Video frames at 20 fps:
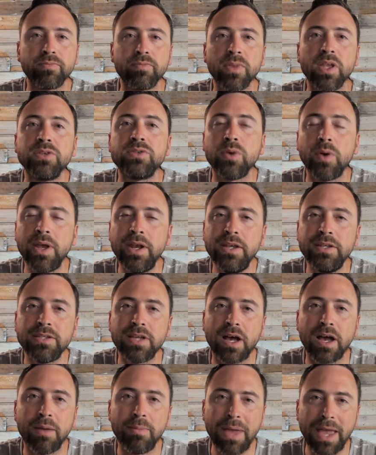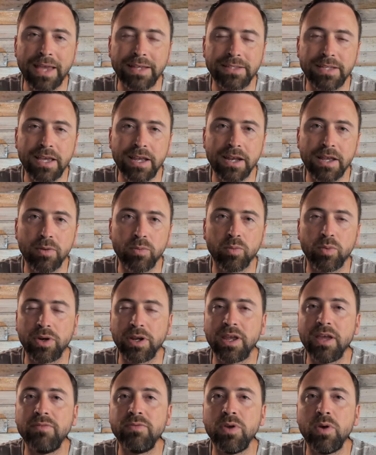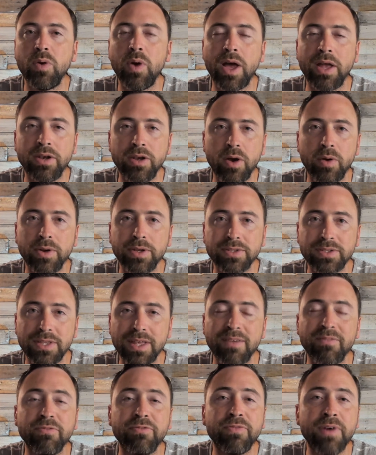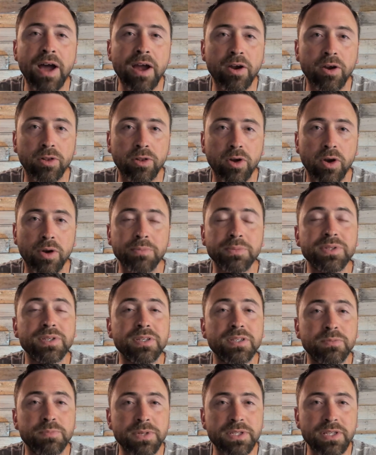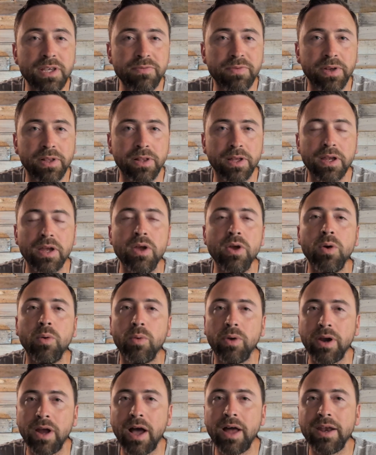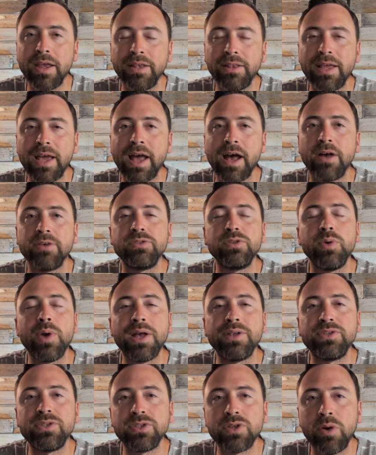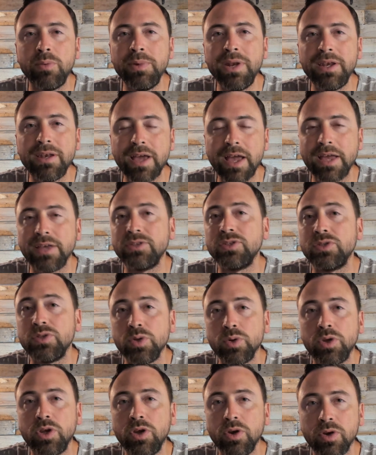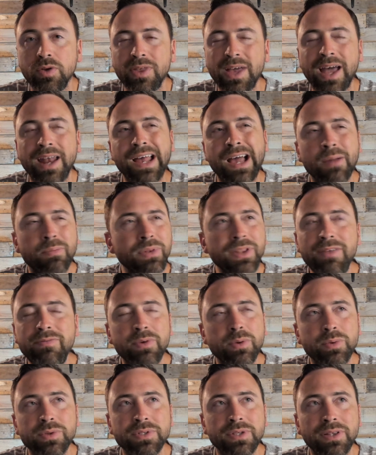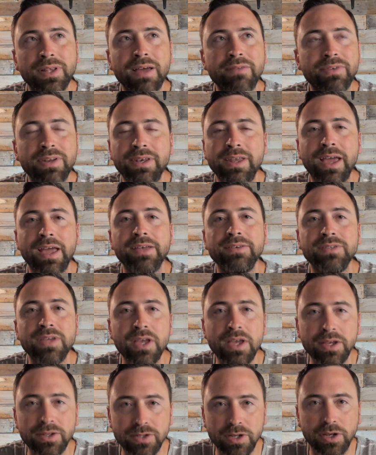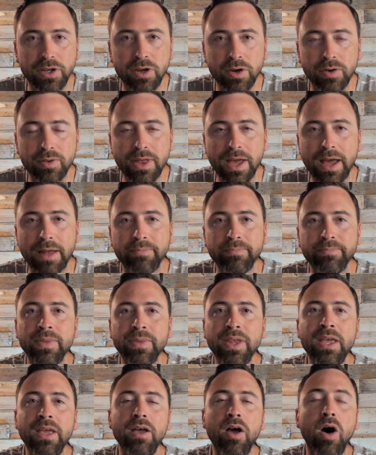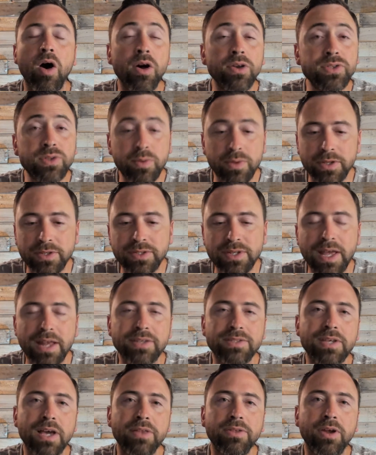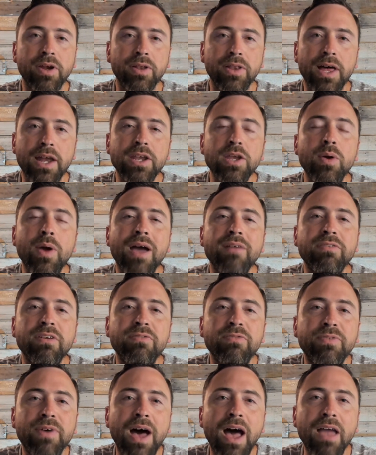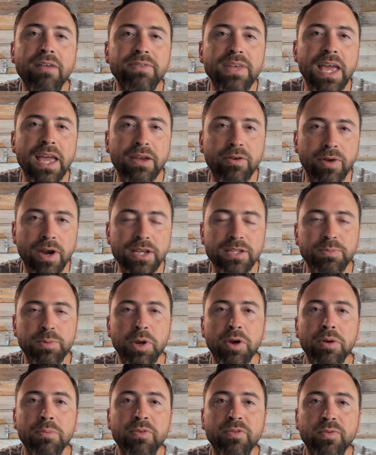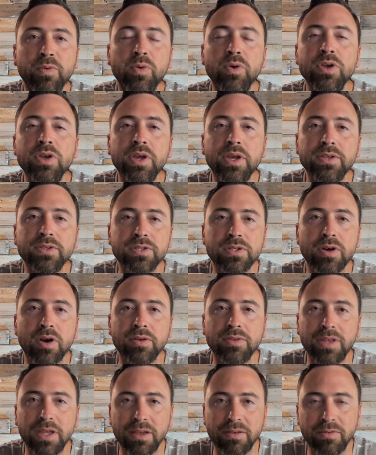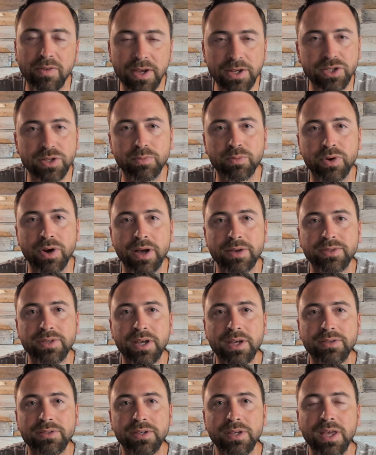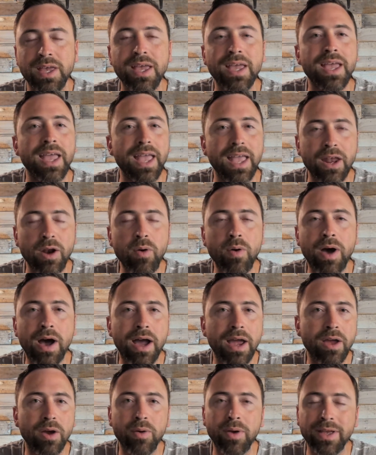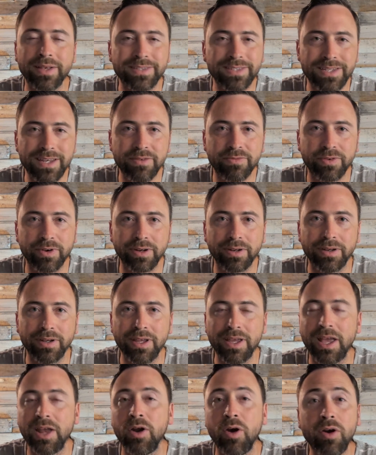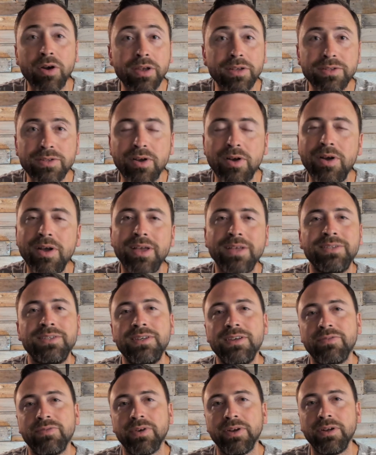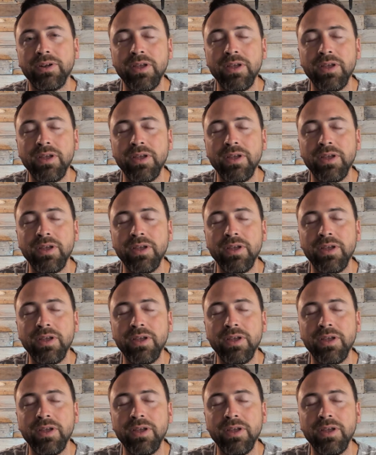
So anytime a tenant would give you a notice that fire alarms specifically were not in the house, you had so many days to cure that. I believe it was 11 days to cure that. Also in the state of South Carolina, you have a 5-day grace period before you can start the eviction process. In Ohio, it's different. In Arkansas, it's different.